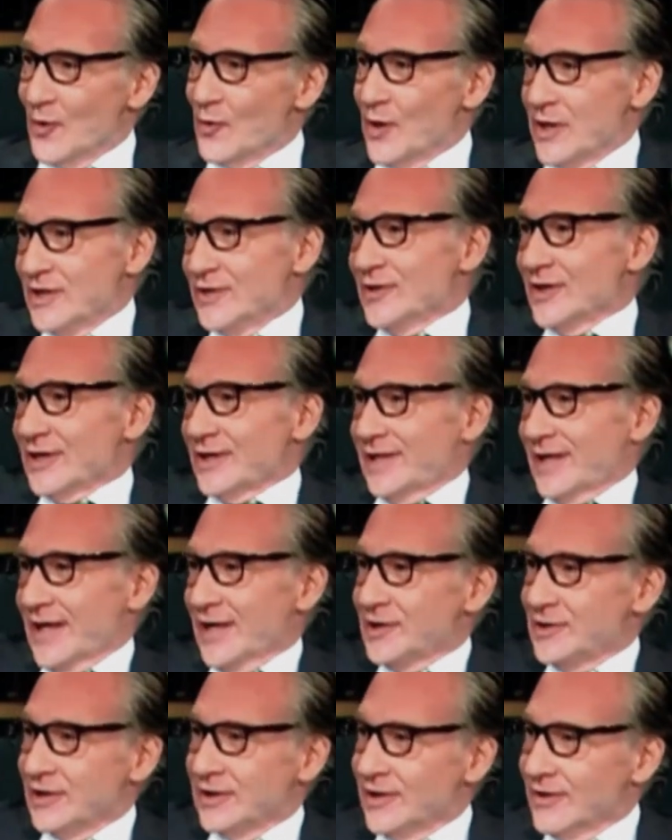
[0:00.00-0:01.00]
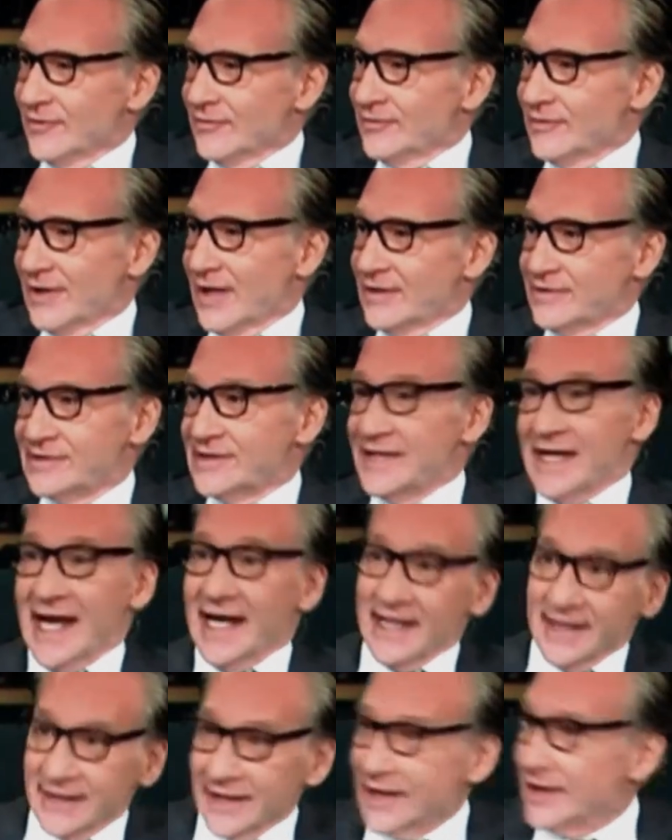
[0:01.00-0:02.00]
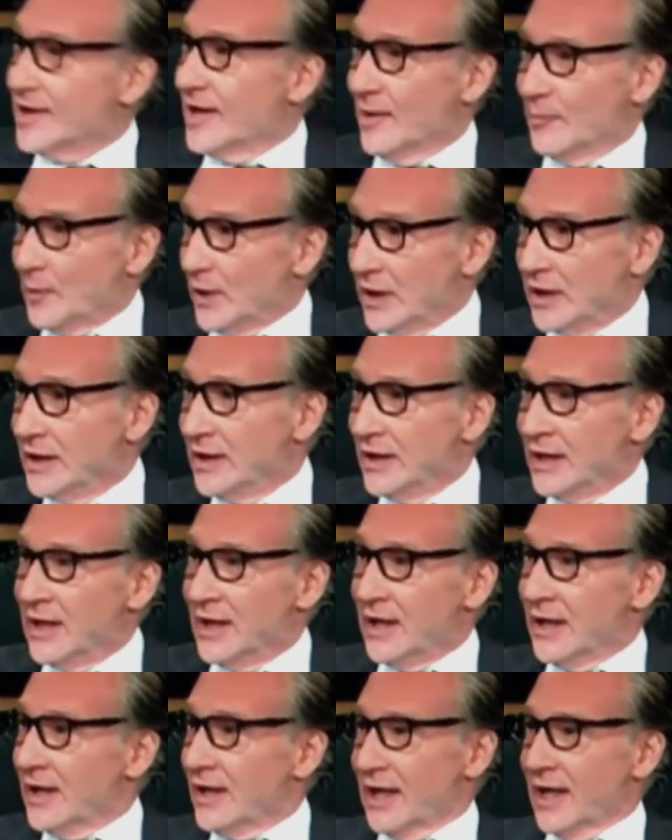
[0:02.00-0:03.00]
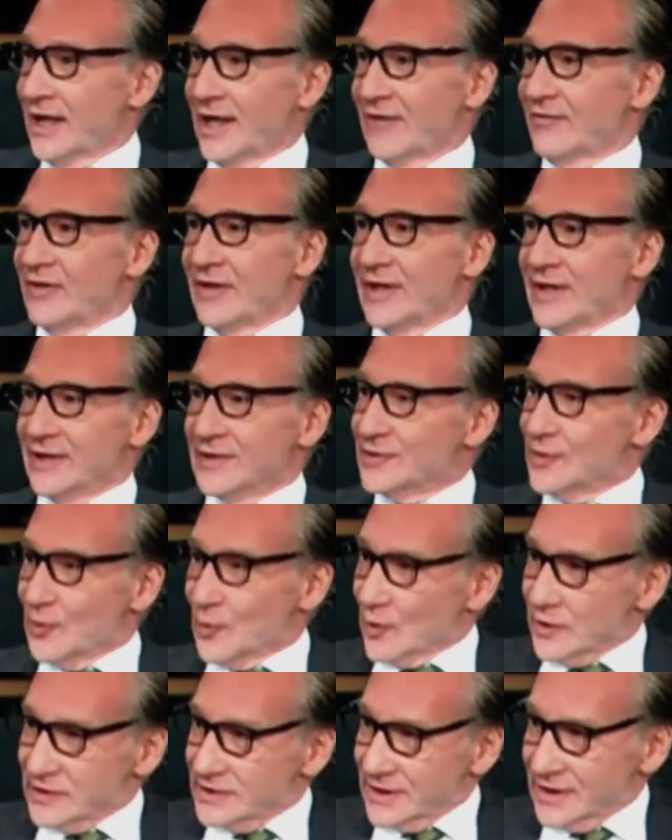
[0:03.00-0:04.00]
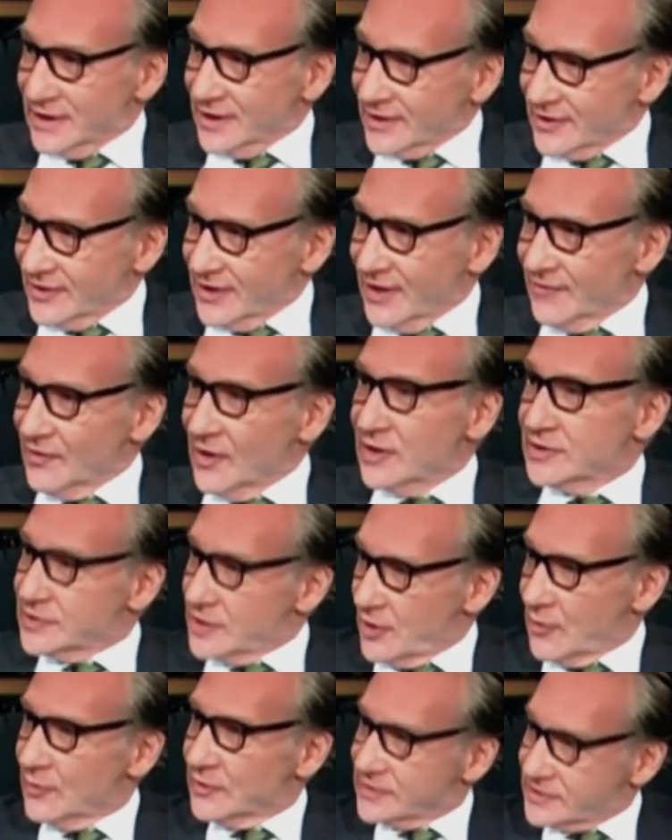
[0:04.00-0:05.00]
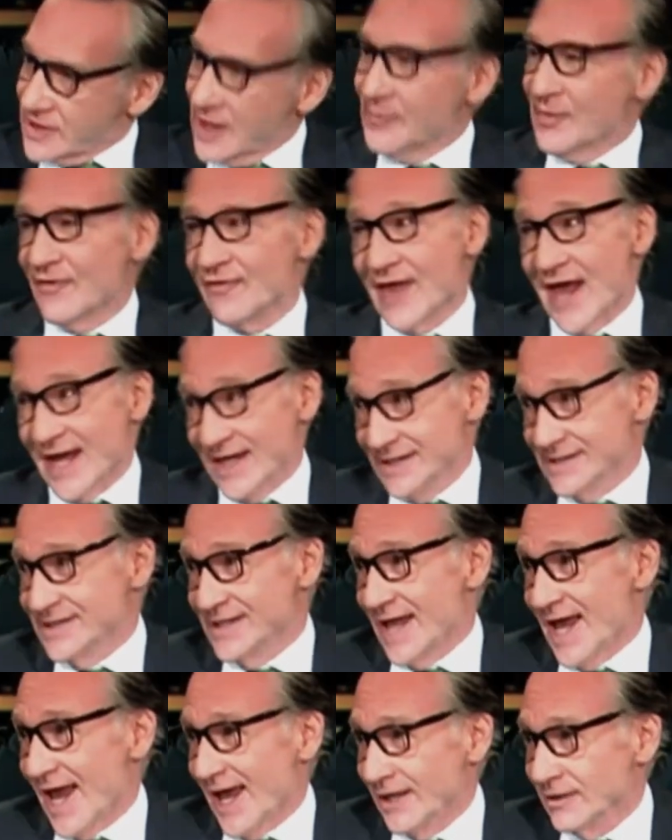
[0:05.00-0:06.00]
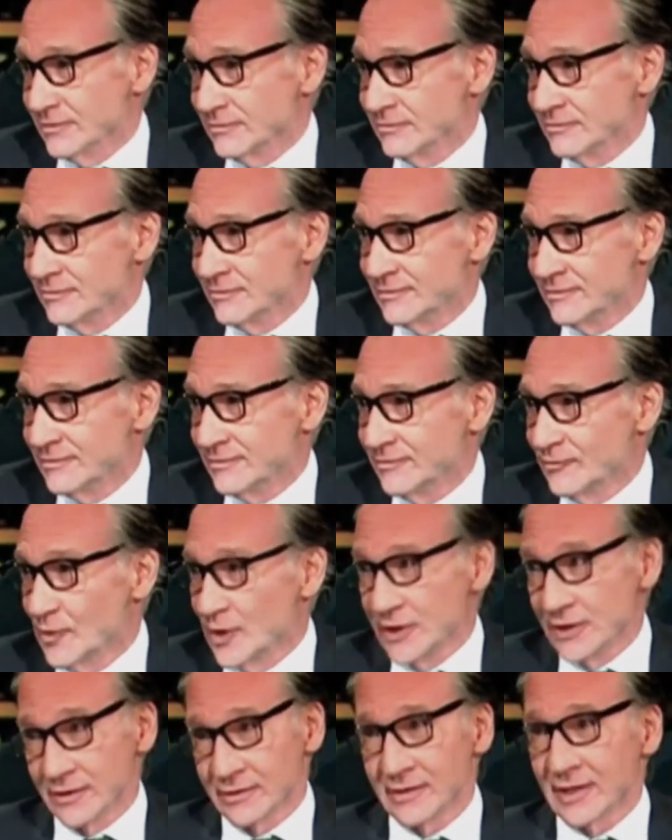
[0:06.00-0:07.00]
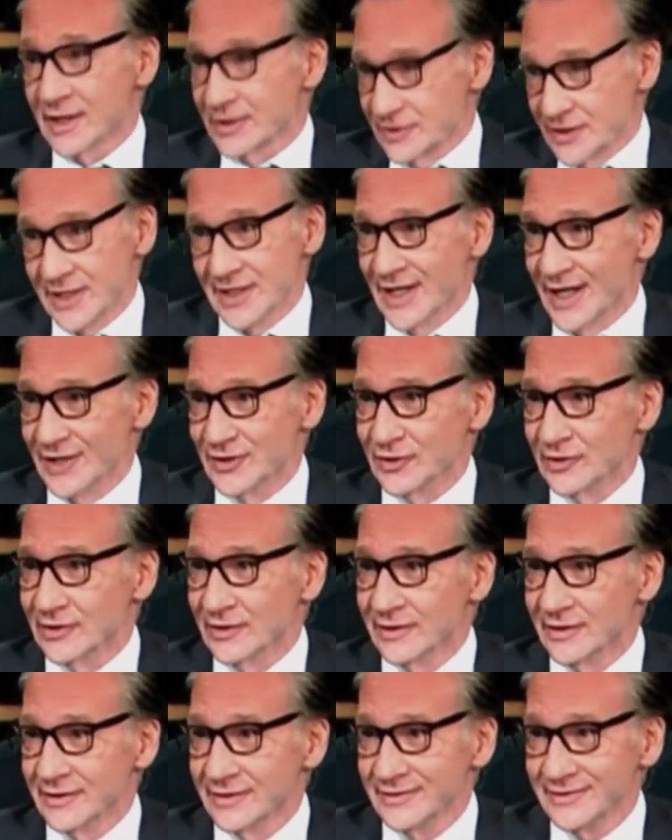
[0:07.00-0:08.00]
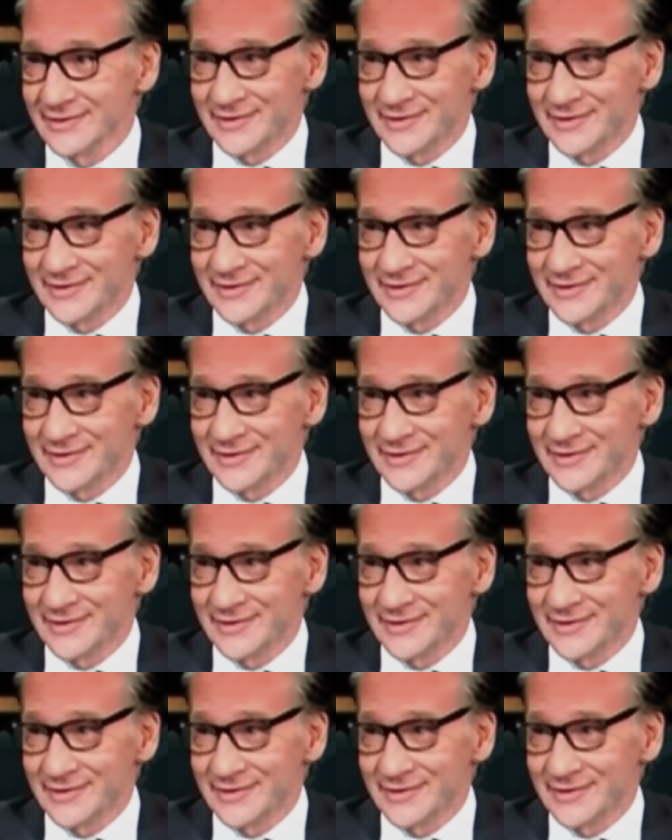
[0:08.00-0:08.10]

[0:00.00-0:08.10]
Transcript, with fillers: you know, when you're a kid, you don't see anything coming, and everything is the worst thing that could ever. So some of that is that. Right. When you're a teenager,